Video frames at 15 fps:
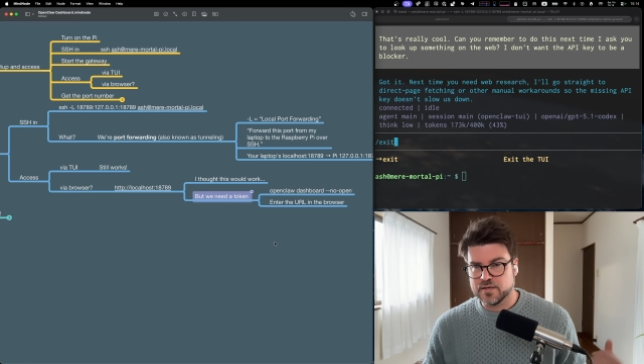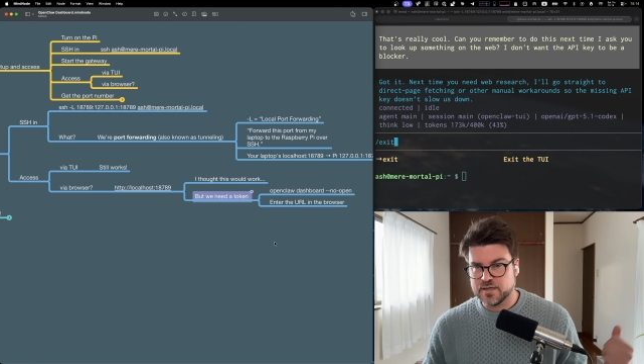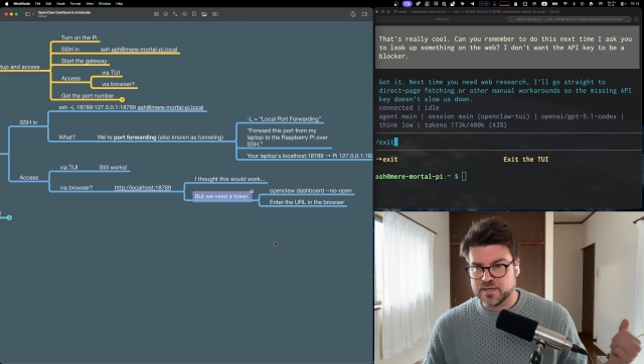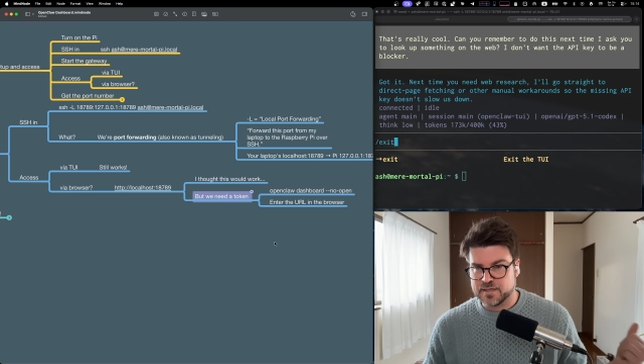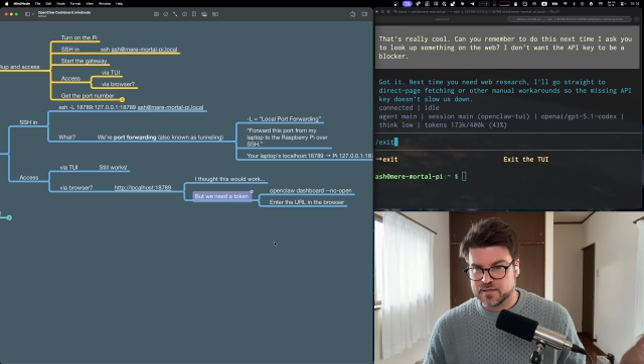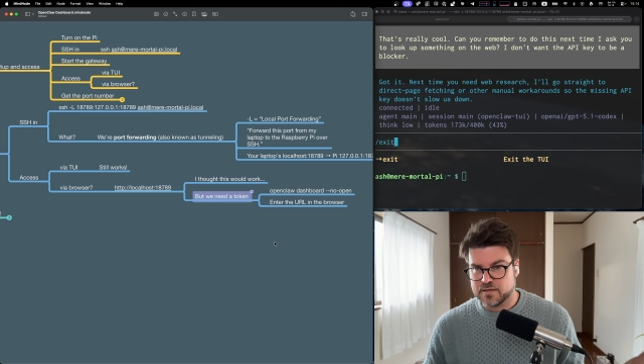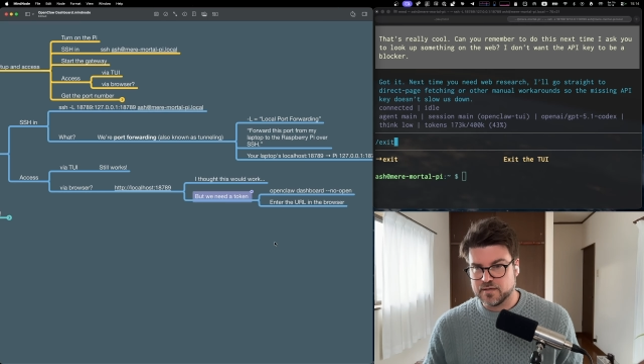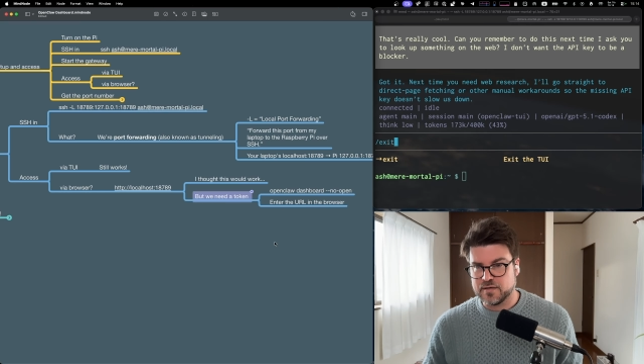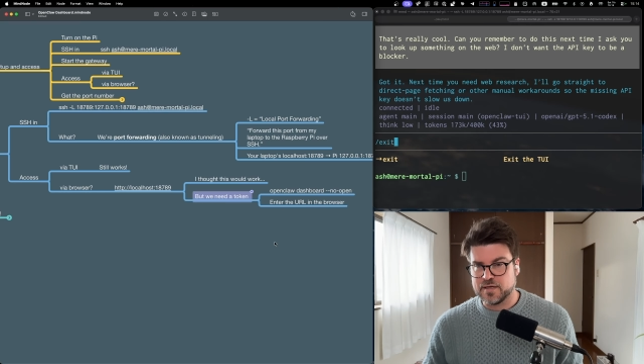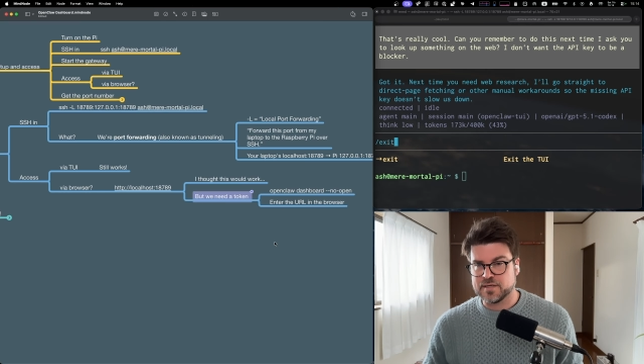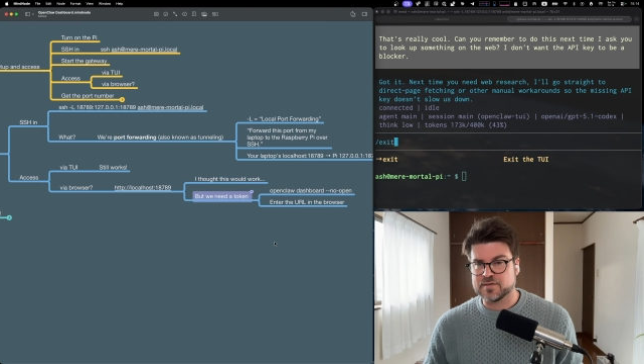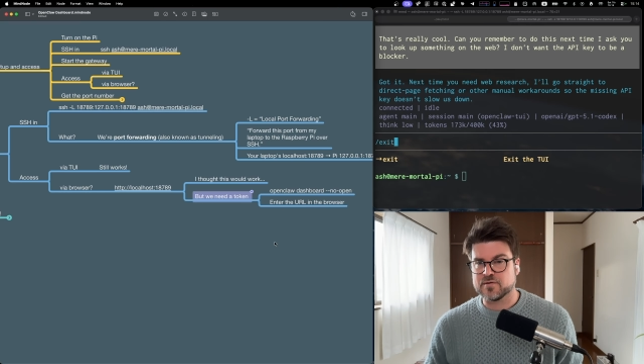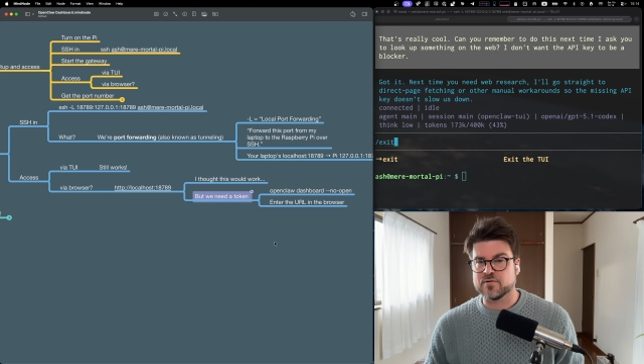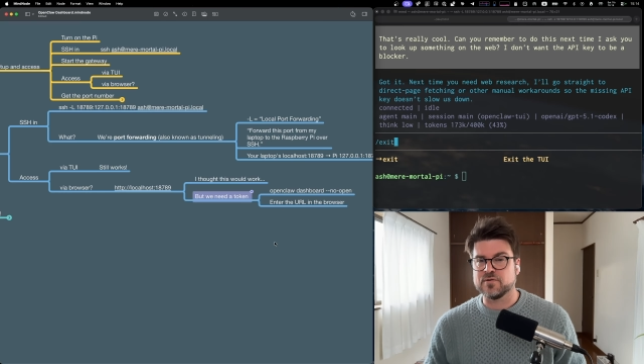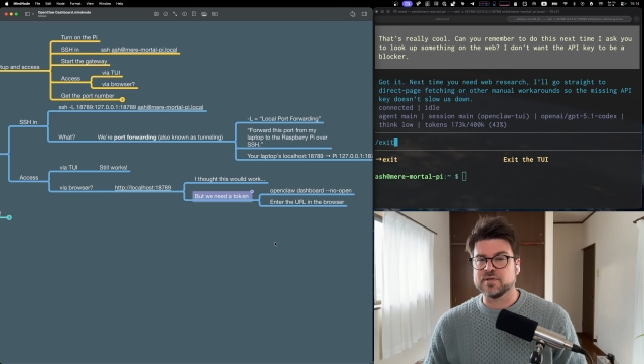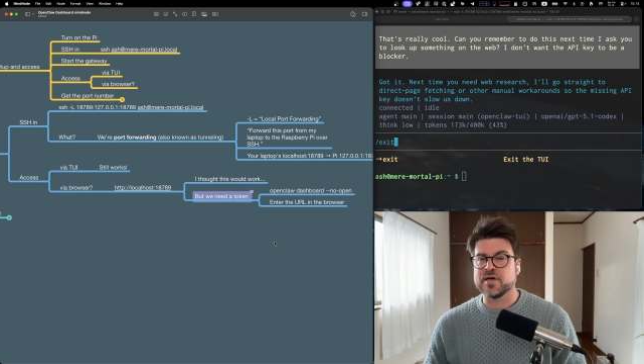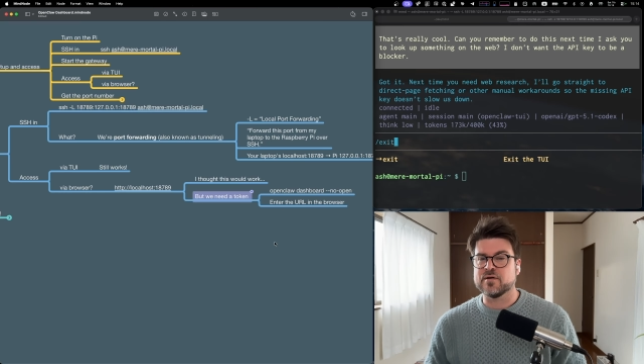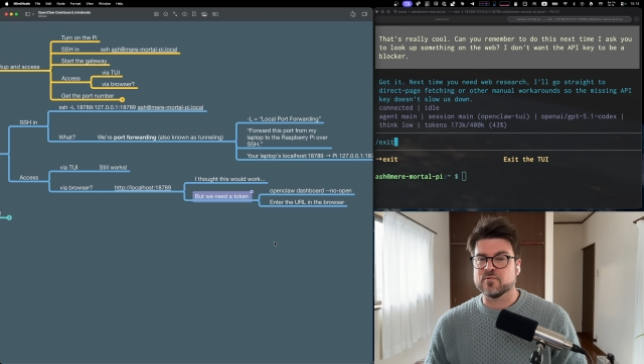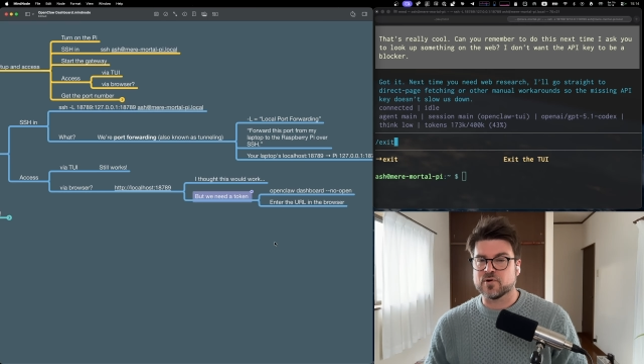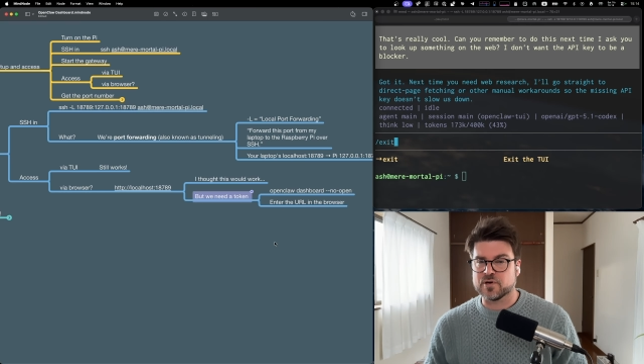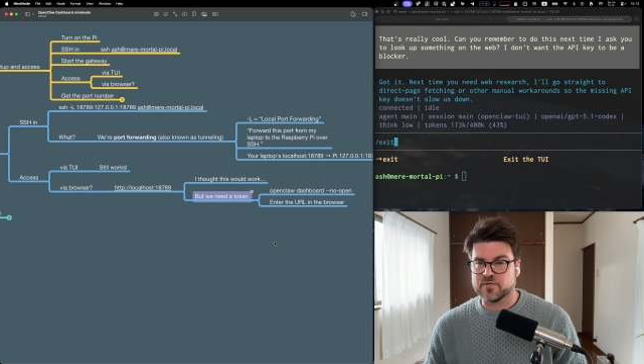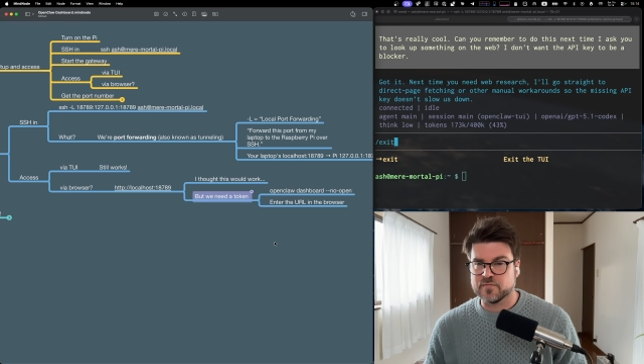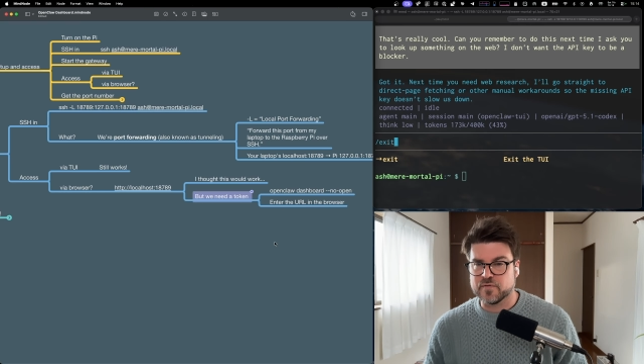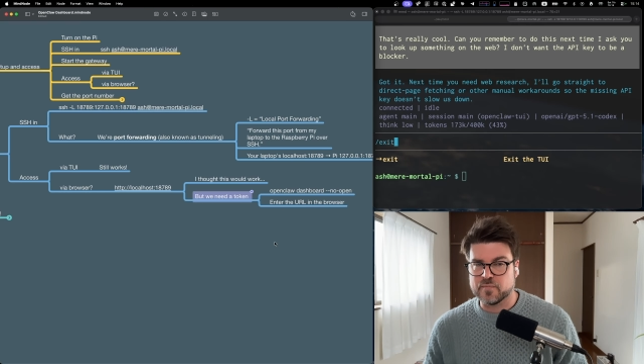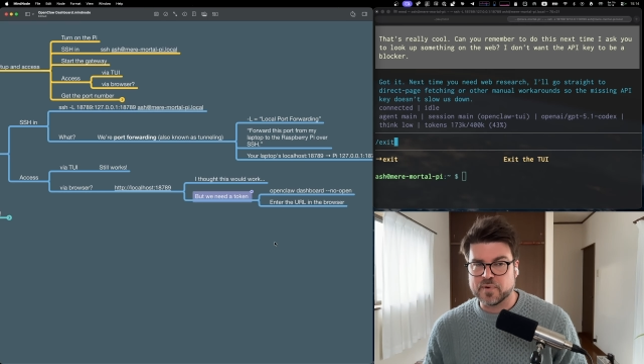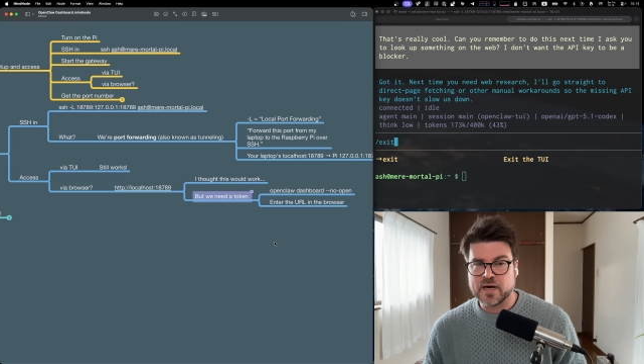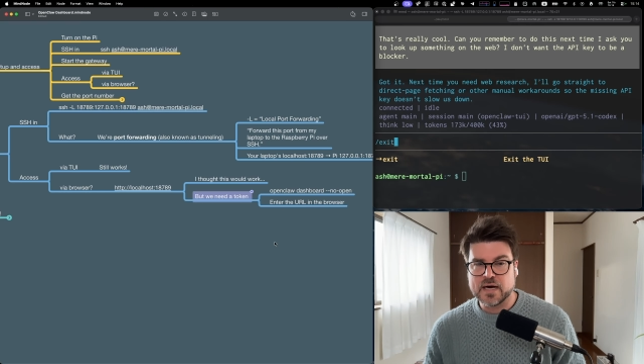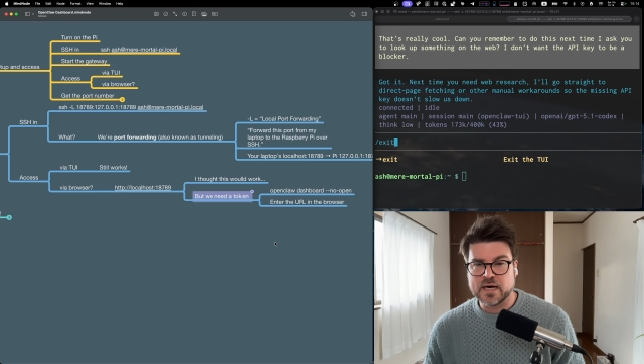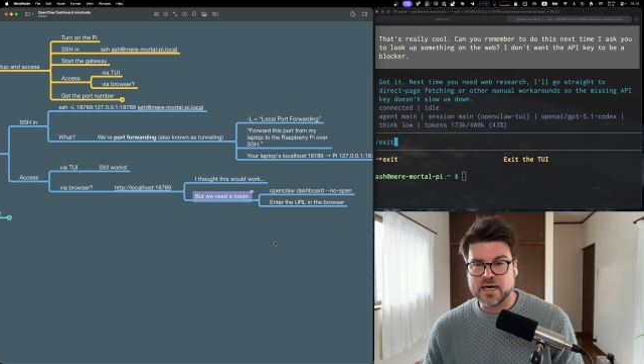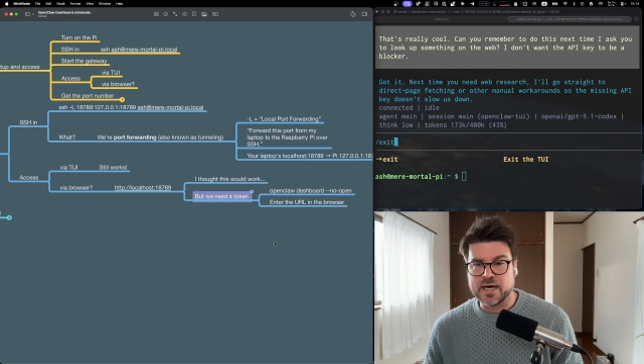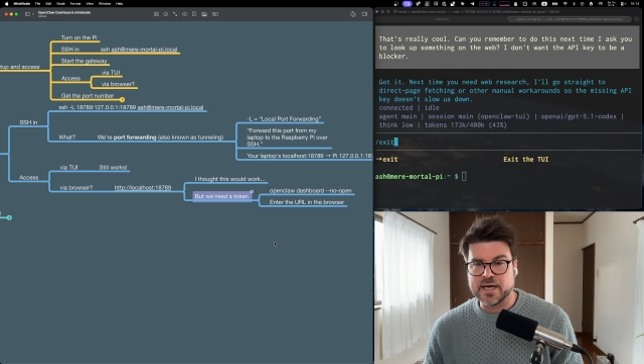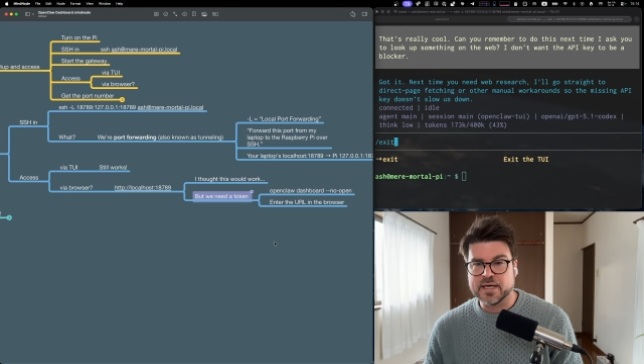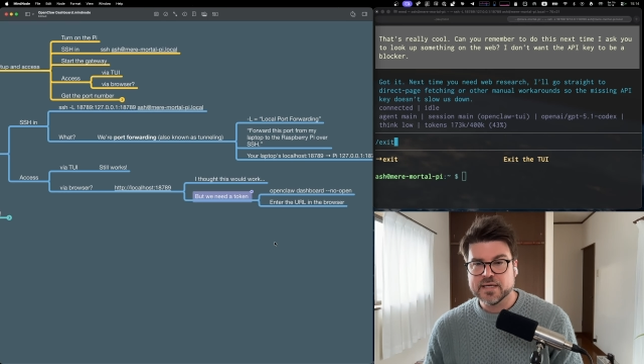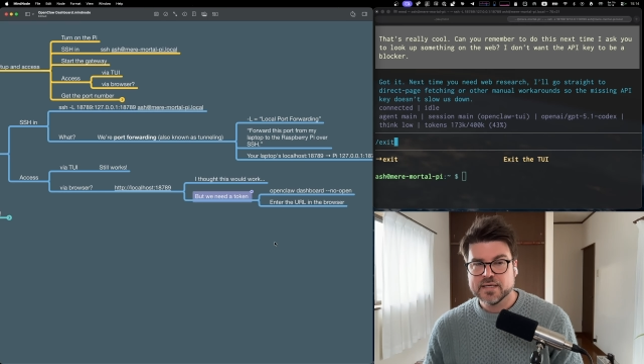internal network of the Pi